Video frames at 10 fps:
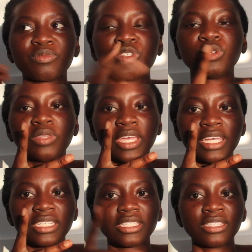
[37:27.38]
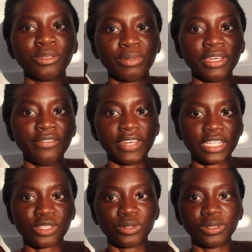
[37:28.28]
two things: to be a
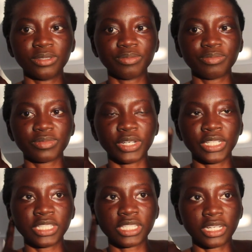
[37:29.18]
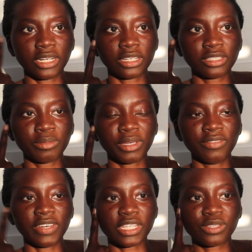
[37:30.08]
vessel on this earth, to be
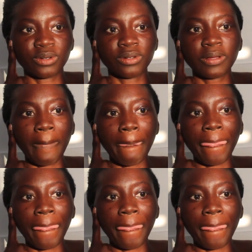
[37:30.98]
a vessel,